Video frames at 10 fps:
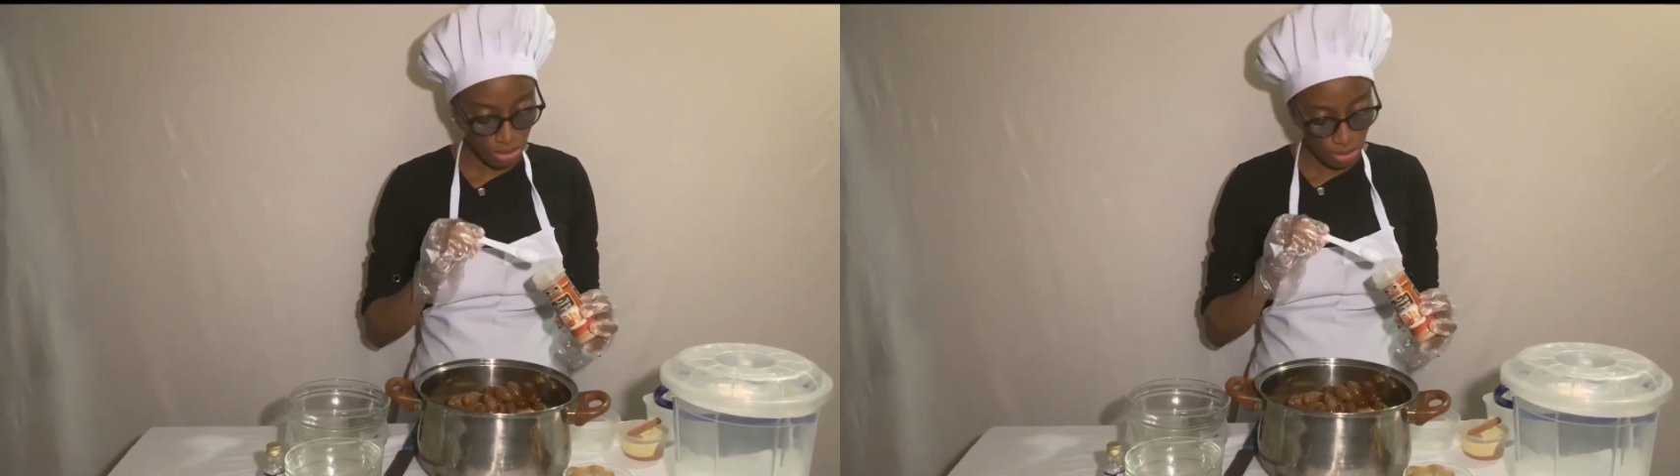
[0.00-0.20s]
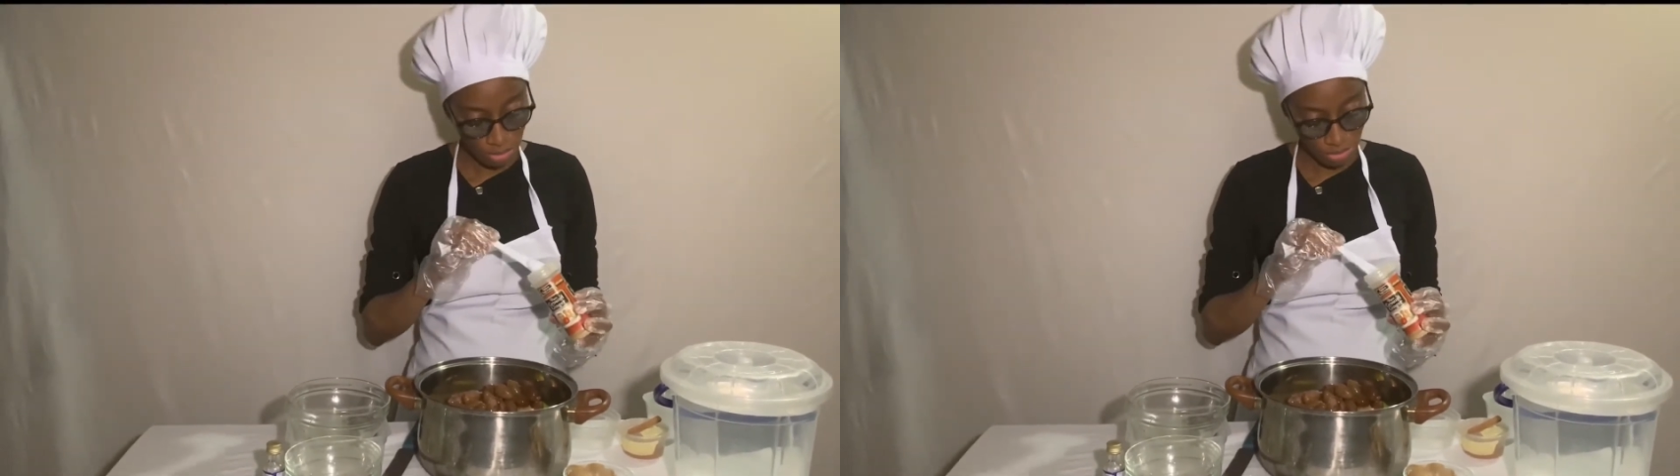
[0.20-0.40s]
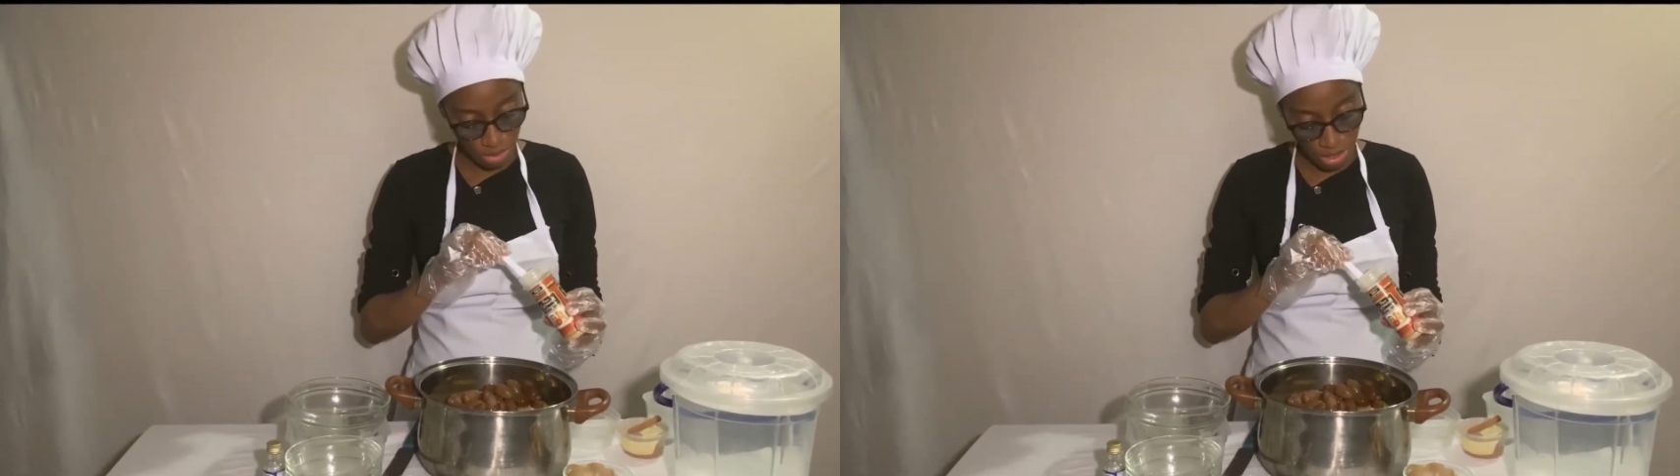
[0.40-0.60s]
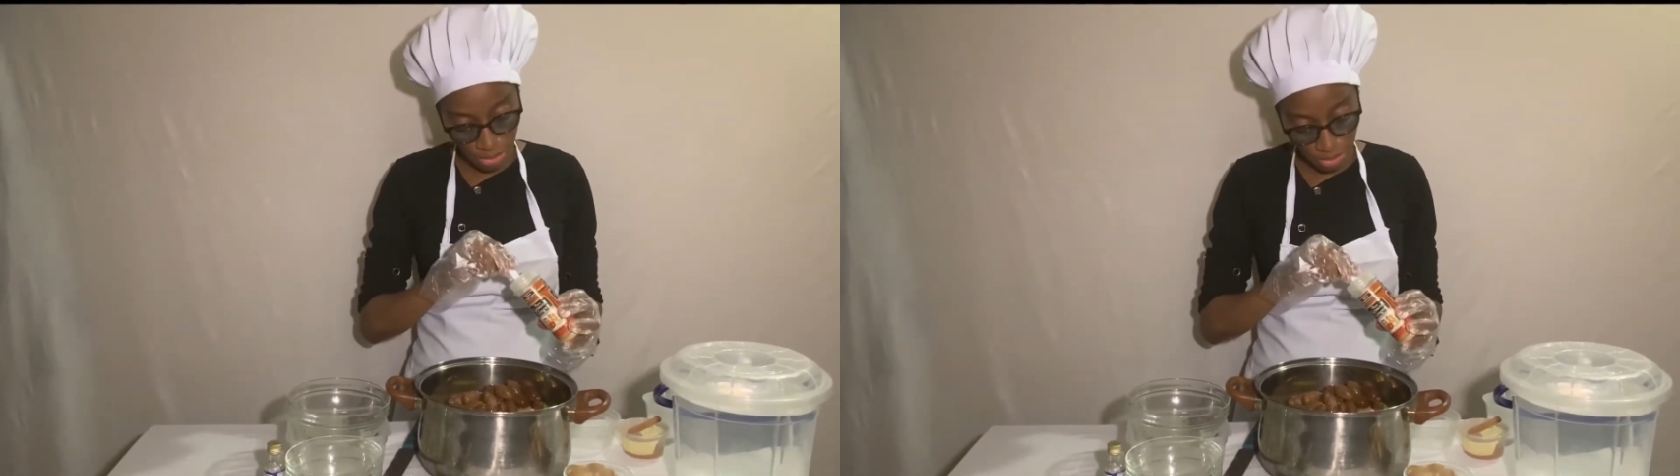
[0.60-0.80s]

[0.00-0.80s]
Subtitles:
of the